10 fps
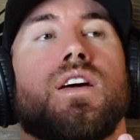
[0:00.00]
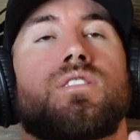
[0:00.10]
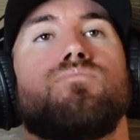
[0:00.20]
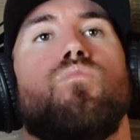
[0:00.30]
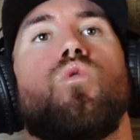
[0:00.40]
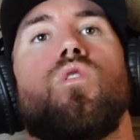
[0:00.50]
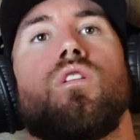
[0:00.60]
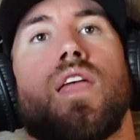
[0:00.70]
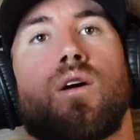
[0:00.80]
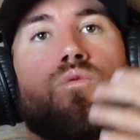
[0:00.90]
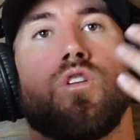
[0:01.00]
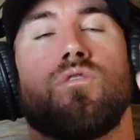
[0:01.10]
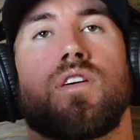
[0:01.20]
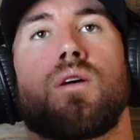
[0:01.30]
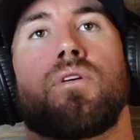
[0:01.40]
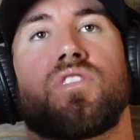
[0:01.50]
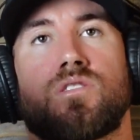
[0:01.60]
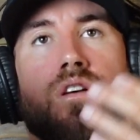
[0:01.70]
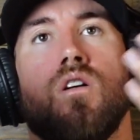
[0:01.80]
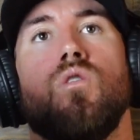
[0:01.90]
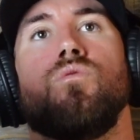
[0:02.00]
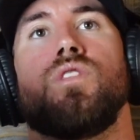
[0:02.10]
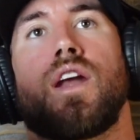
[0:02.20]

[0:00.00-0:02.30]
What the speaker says: it's more like, when you think about the tone